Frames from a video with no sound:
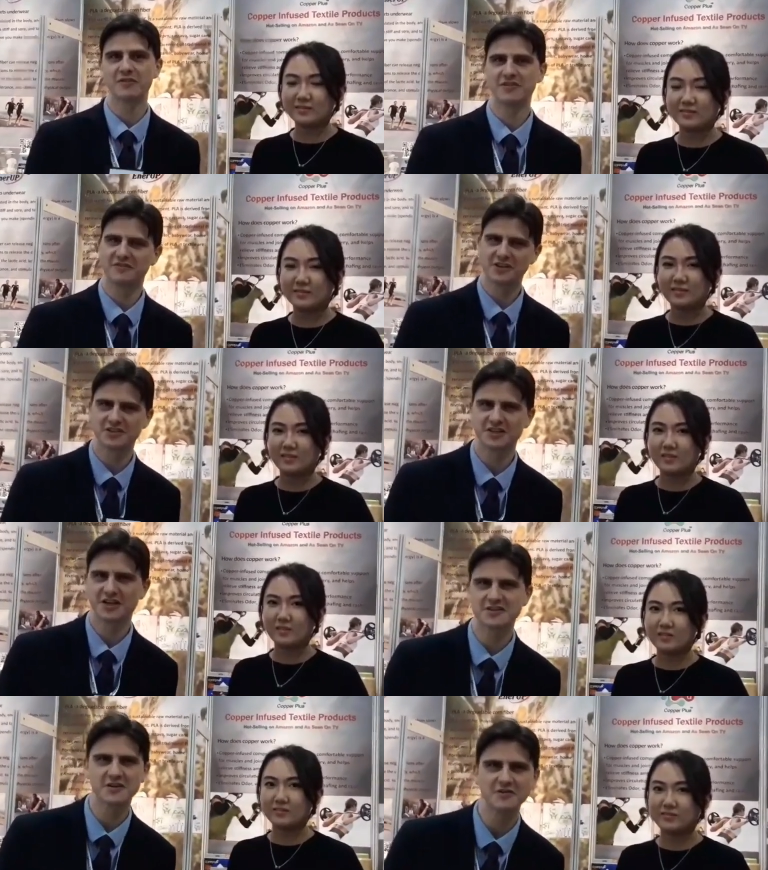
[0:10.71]
Speaker 1: in the Fashion Tech
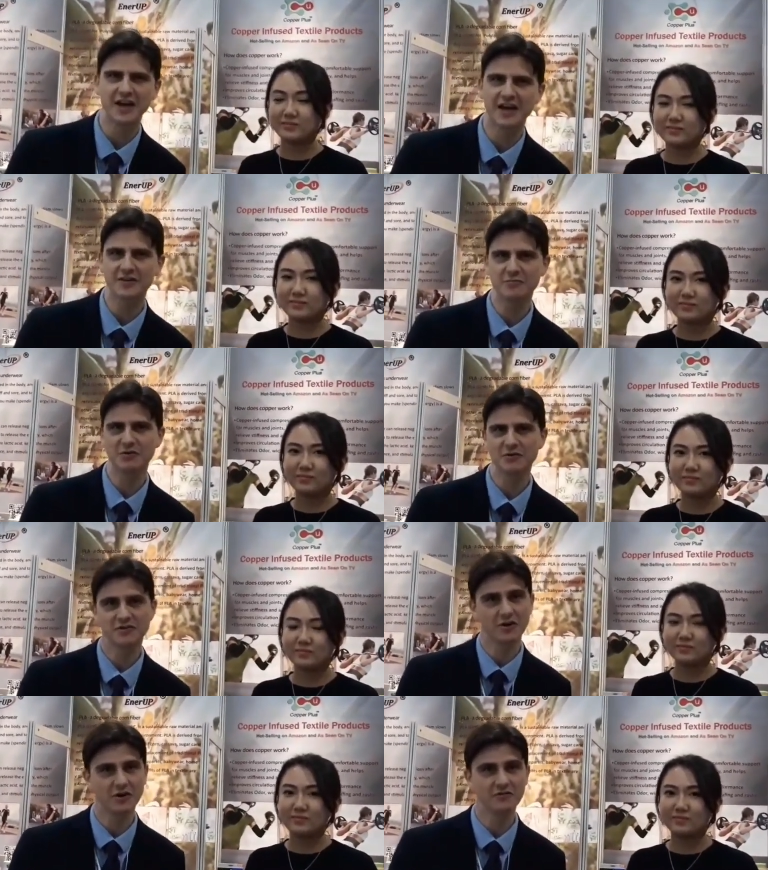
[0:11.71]
Zone at the booth
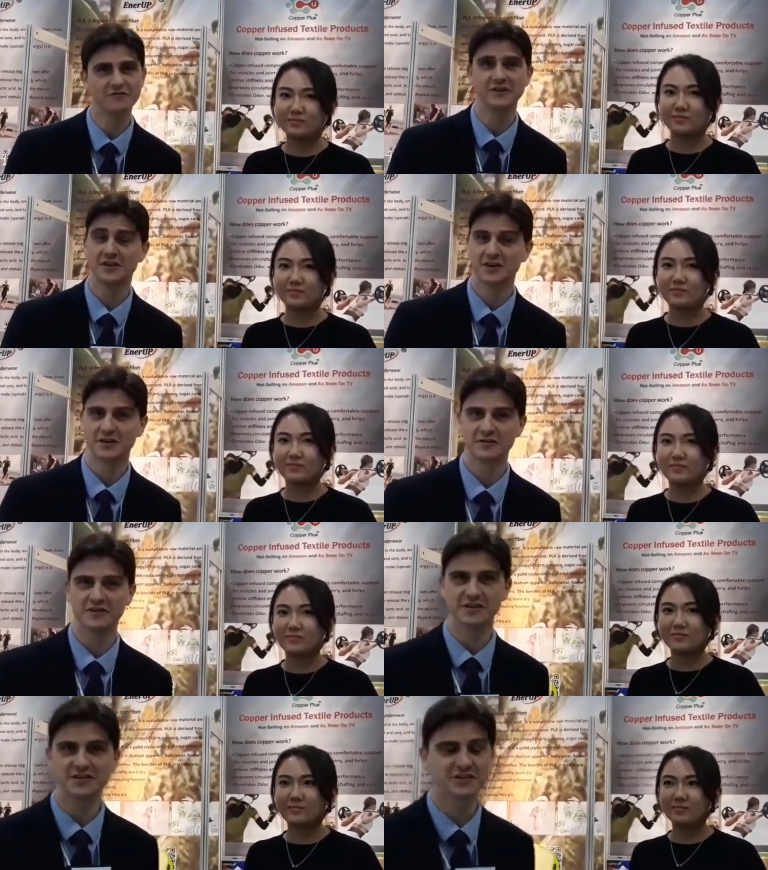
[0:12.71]
of
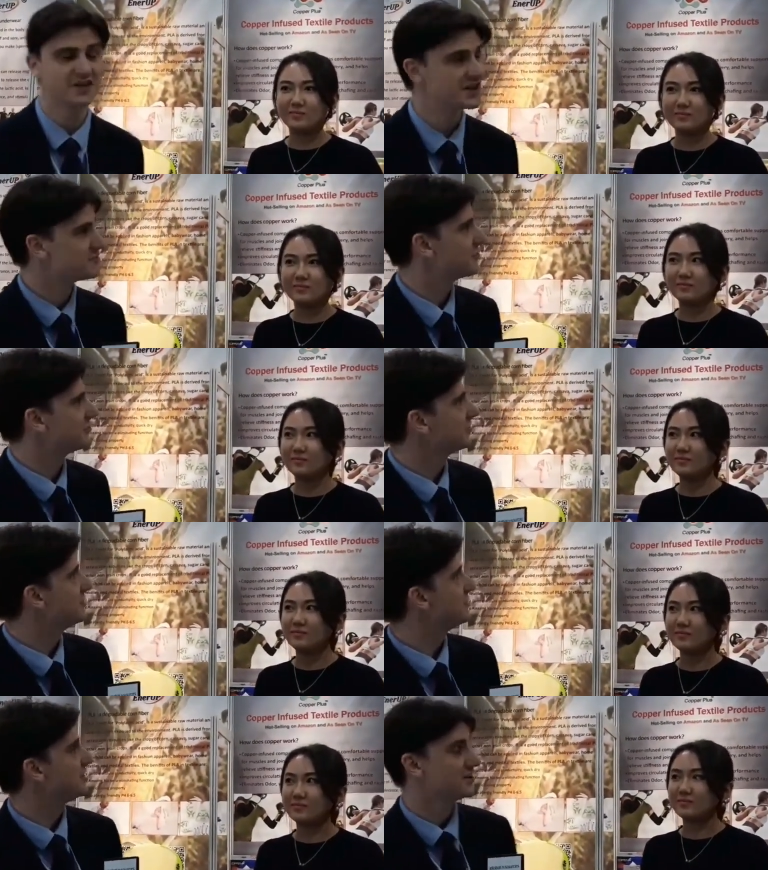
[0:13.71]
Harvest. That is booth
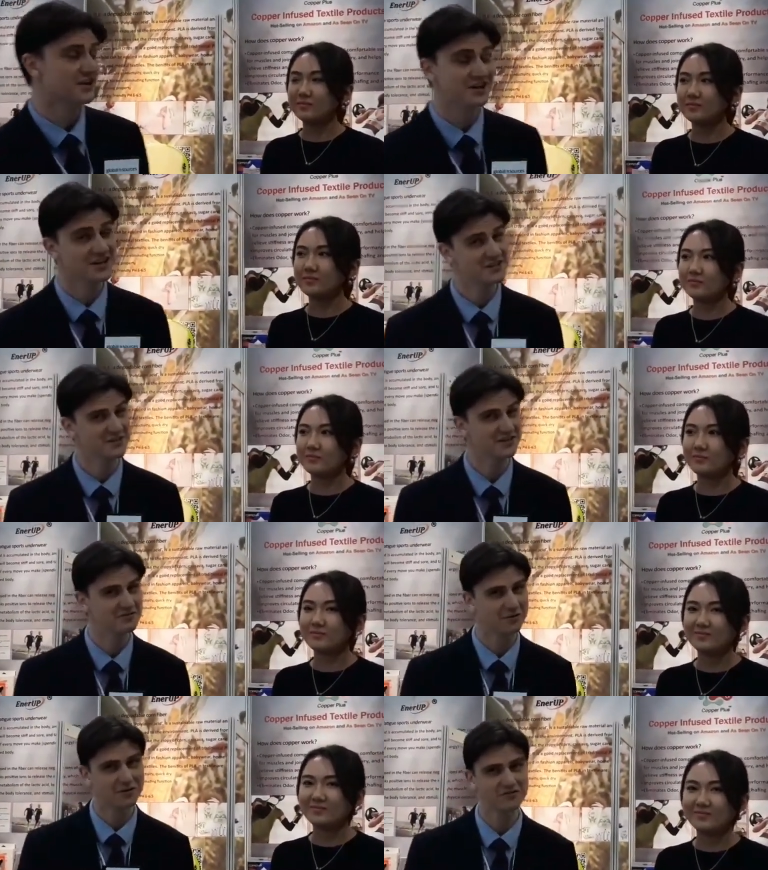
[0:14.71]
number
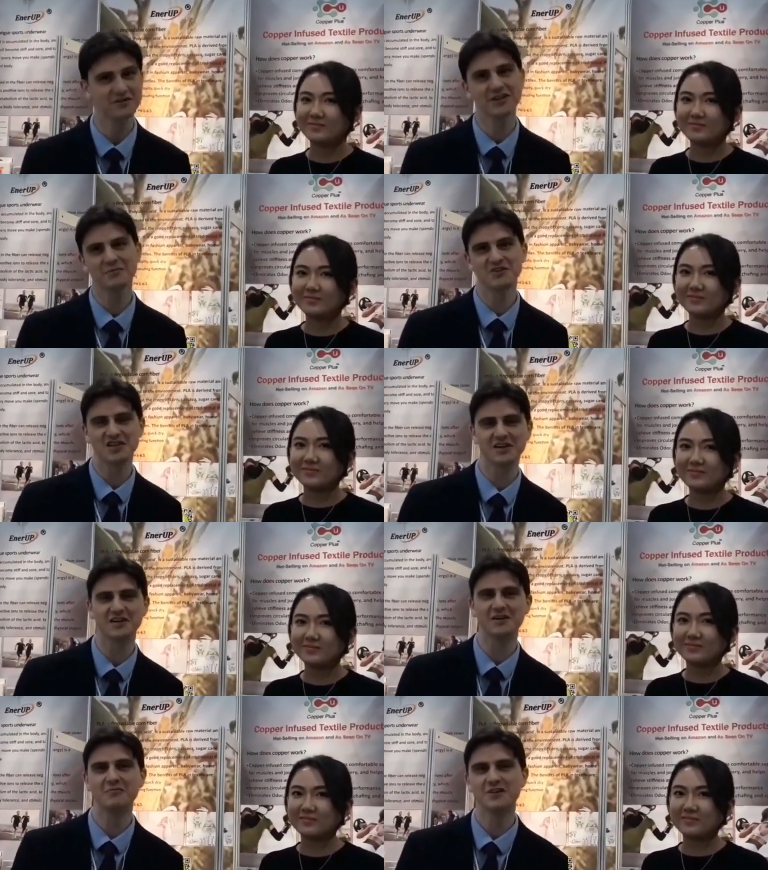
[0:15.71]
9E24 if you're keeping track at
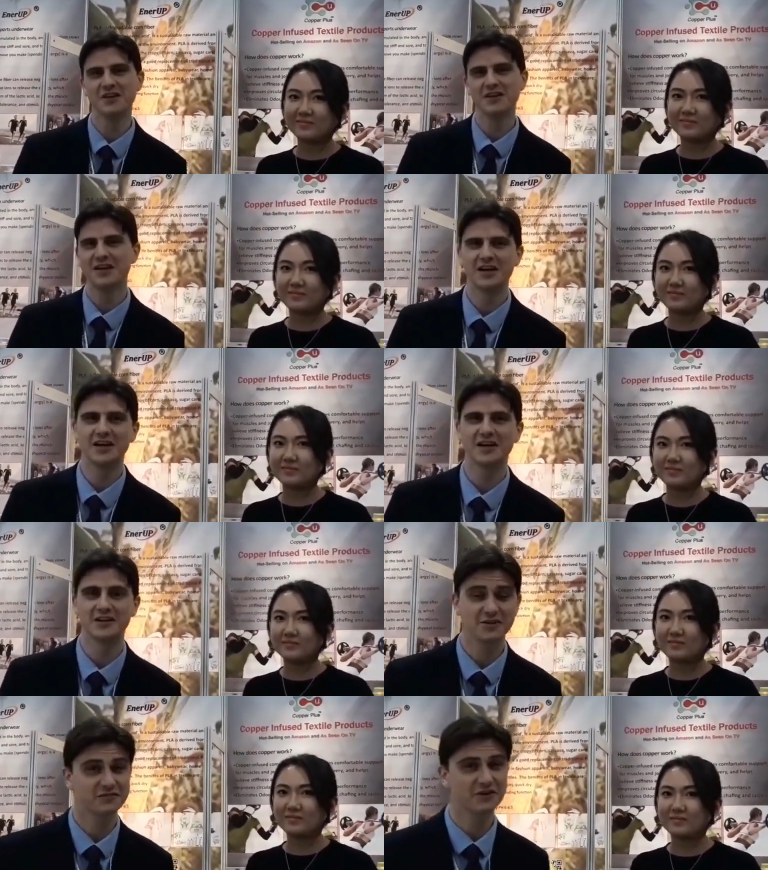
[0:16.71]
home. You
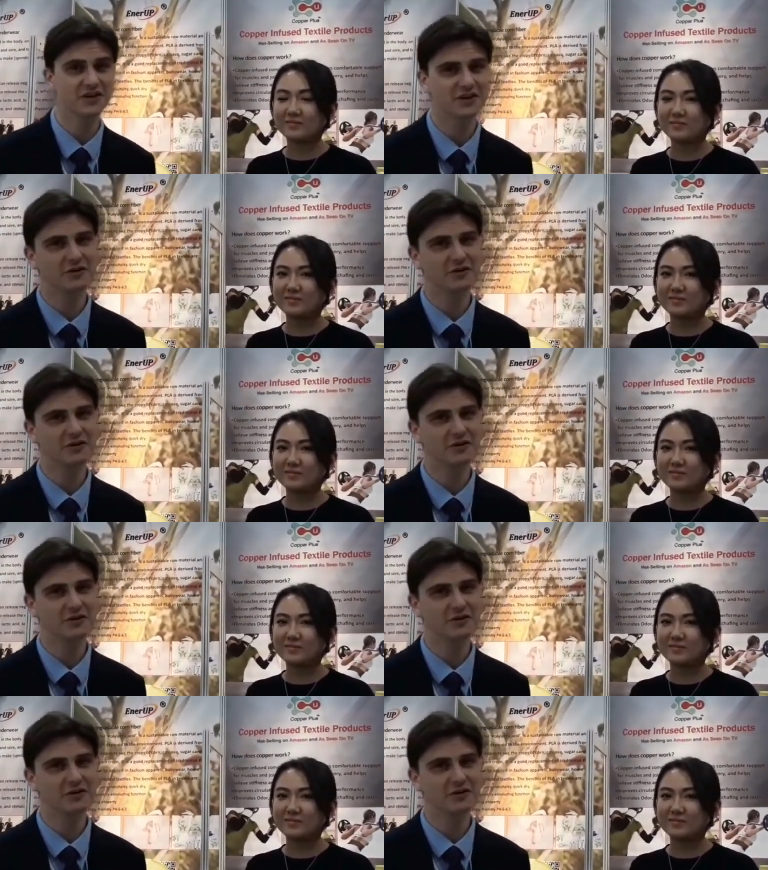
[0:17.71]
can find that on